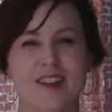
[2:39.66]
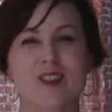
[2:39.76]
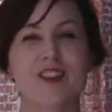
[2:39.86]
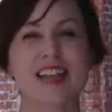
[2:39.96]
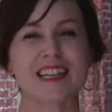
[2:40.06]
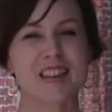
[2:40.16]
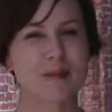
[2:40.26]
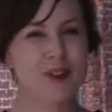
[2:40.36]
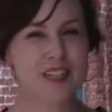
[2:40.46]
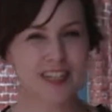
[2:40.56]
So the next
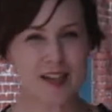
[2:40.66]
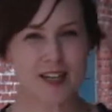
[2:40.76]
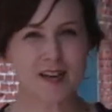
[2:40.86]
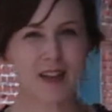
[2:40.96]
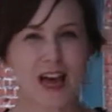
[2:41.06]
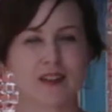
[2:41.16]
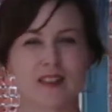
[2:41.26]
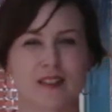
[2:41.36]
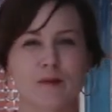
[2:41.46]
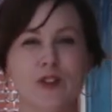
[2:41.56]
time you're in downtown
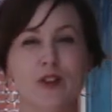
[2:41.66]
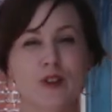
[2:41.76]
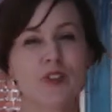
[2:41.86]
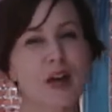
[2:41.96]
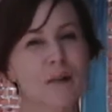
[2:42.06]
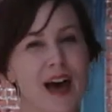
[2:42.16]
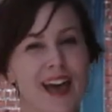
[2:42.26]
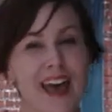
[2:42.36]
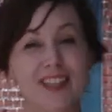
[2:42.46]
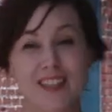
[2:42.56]
Galveston, be sure to stop
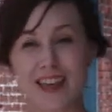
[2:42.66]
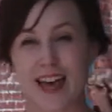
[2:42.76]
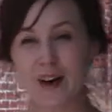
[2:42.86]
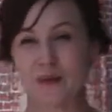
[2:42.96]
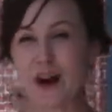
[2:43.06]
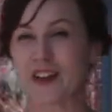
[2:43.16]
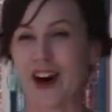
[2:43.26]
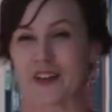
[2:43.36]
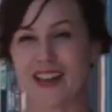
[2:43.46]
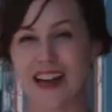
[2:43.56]
by and check out Mod
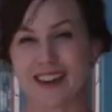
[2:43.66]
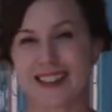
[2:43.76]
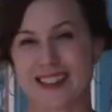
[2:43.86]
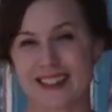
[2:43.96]
Coffee House.